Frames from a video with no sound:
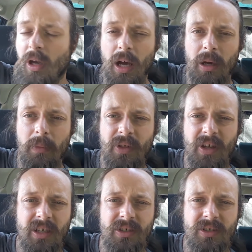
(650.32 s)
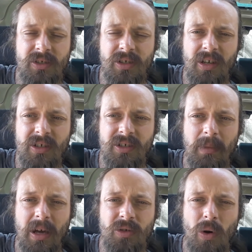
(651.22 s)
I think it's said it's
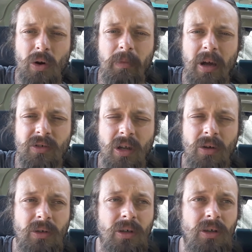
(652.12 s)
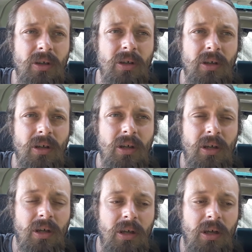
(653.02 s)
about 12 miles long.
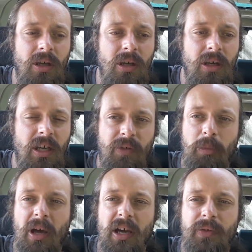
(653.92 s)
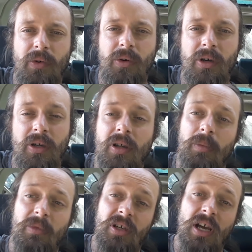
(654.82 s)
You have to pay for it.
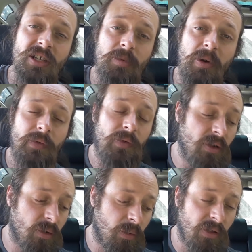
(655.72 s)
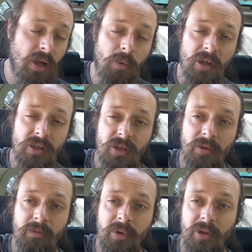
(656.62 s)
I mean, you had to pay for the other one that I went
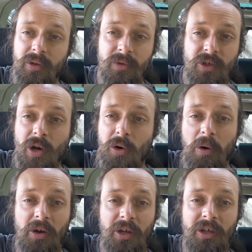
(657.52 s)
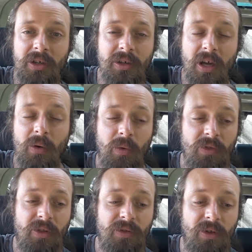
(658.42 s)
on, but there was nobody.
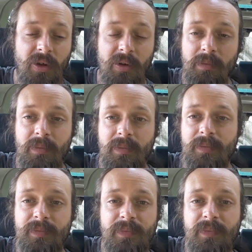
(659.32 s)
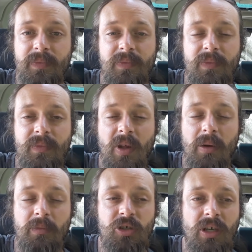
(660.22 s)
The
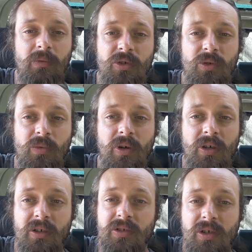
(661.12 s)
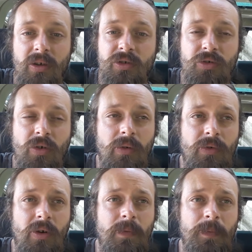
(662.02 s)
machine wasn't working, so I just drove
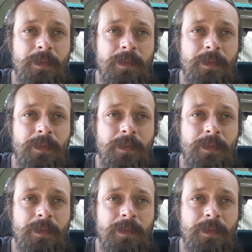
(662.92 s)
through.